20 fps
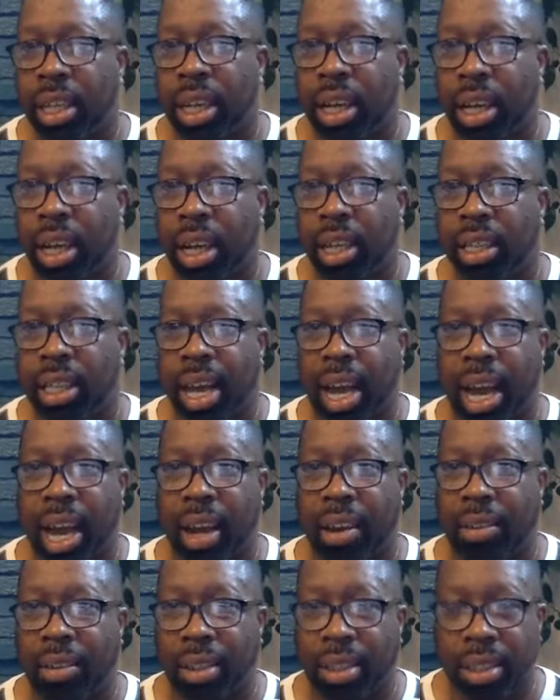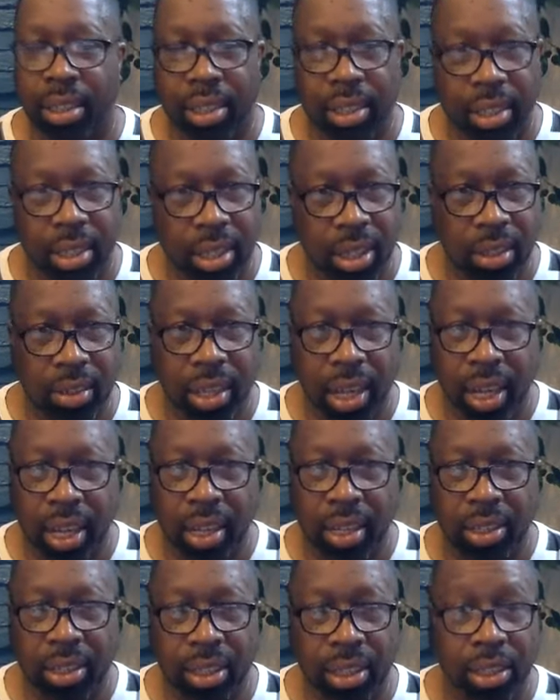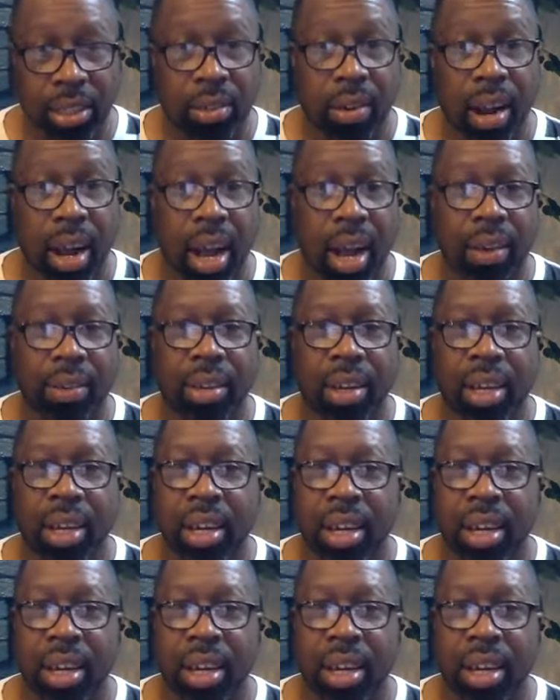uh, the hour. Go there, subscribe.